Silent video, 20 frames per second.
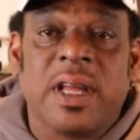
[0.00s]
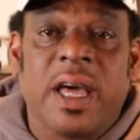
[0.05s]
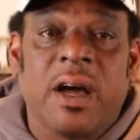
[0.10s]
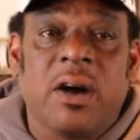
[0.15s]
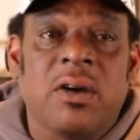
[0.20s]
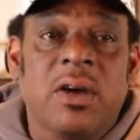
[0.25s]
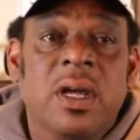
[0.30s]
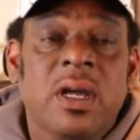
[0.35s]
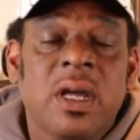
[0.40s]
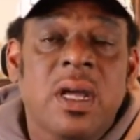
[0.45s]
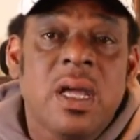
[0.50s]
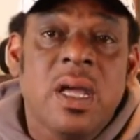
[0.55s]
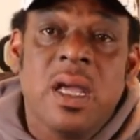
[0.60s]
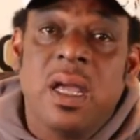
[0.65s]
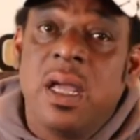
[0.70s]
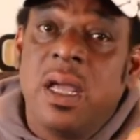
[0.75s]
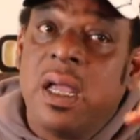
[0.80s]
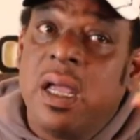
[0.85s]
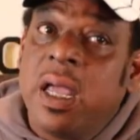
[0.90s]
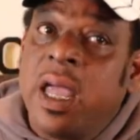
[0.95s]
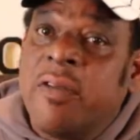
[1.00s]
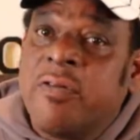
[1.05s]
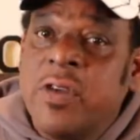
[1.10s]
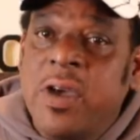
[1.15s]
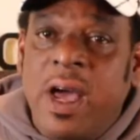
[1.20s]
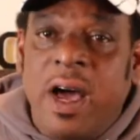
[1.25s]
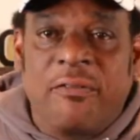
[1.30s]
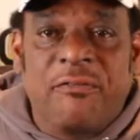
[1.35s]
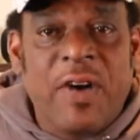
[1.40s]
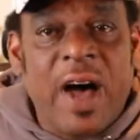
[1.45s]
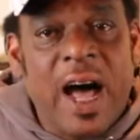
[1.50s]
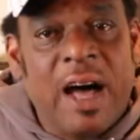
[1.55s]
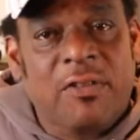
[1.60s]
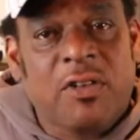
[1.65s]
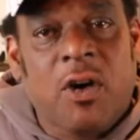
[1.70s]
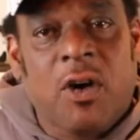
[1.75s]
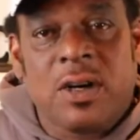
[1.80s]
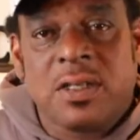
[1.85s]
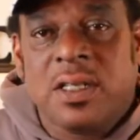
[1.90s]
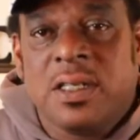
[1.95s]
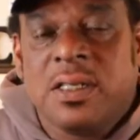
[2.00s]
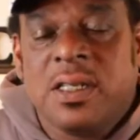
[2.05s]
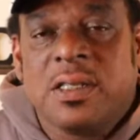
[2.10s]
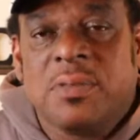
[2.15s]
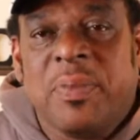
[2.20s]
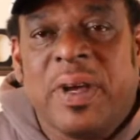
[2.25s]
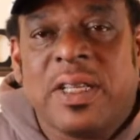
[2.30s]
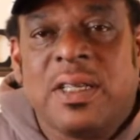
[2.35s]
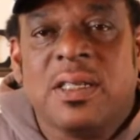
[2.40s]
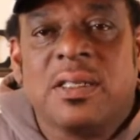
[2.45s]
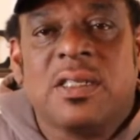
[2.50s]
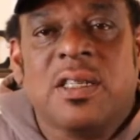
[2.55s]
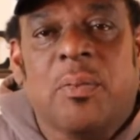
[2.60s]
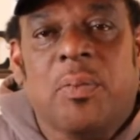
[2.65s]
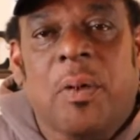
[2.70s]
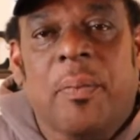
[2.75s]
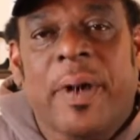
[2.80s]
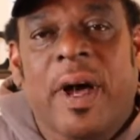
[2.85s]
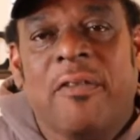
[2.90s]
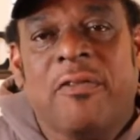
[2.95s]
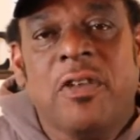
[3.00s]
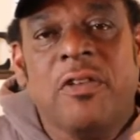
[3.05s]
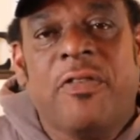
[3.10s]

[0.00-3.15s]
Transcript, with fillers: Now, if you have five cars, let's just make this simple math.